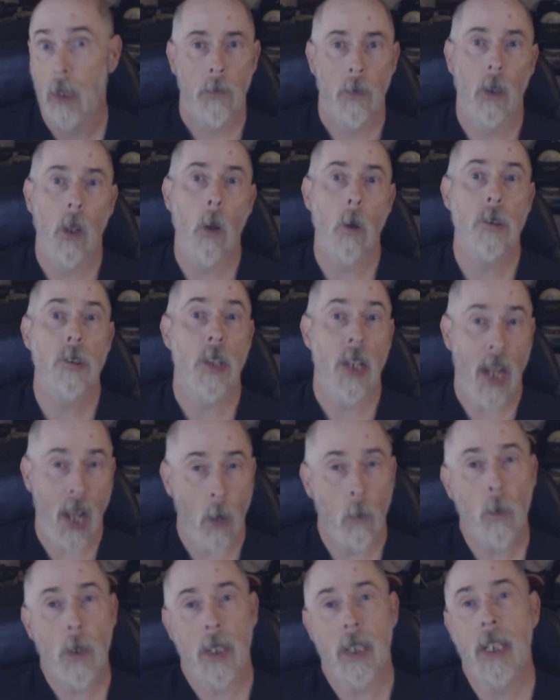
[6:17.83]
The lowest that
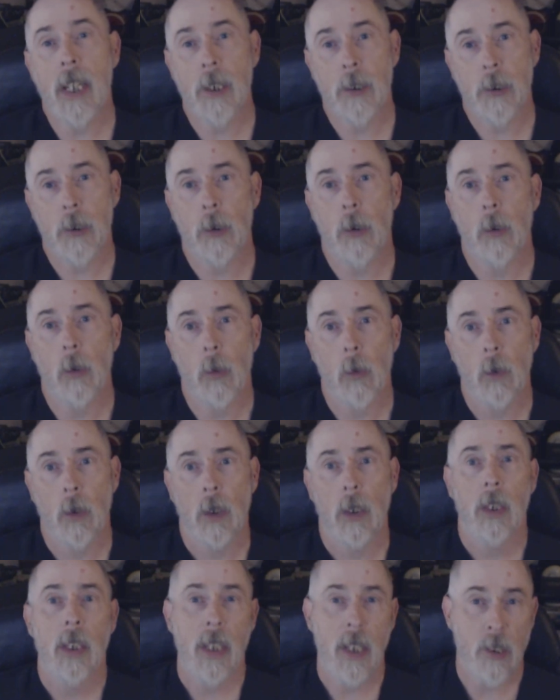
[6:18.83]
I want to get to
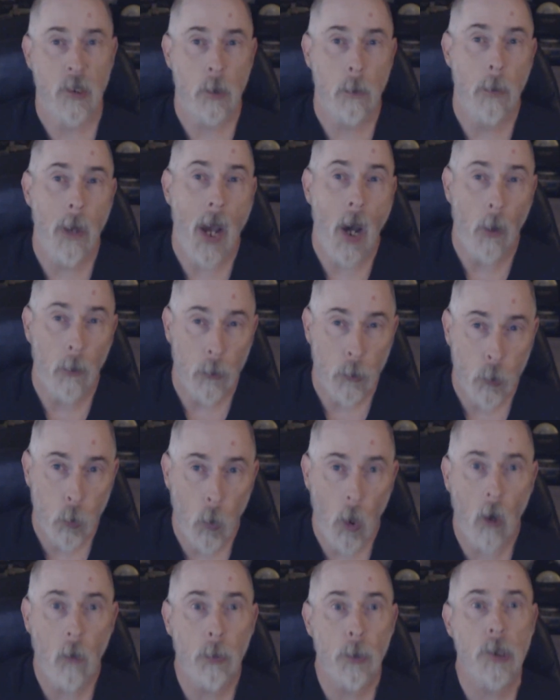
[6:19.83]
is about
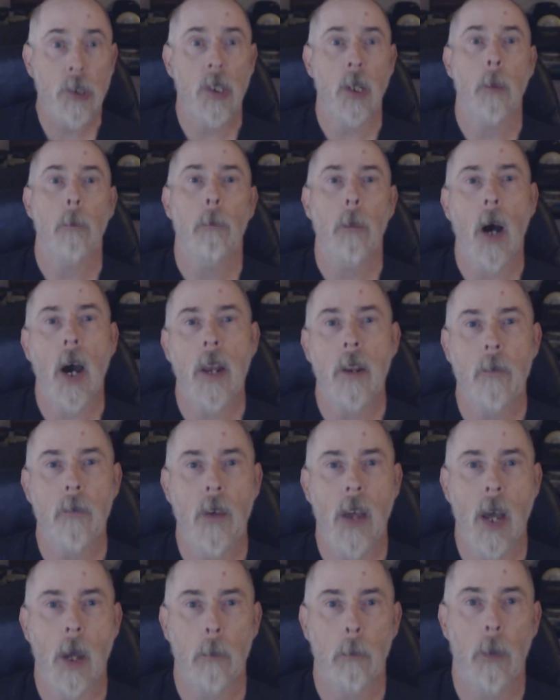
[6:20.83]
12% body
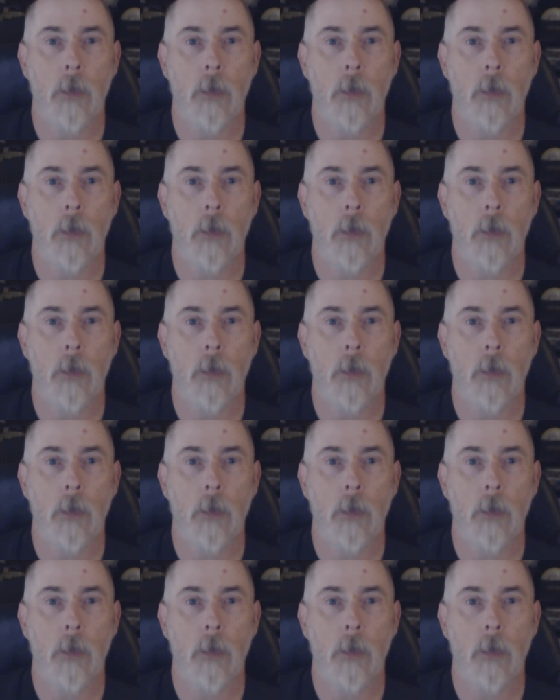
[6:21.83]
fat,